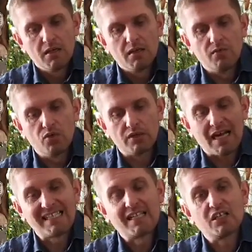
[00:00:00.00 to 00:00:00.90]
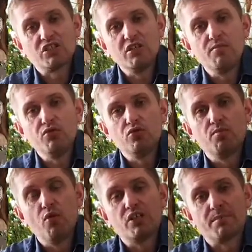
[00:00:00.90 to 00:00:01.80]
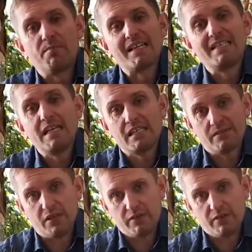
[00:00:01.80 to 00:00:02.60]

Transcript: World trading processes of logistics.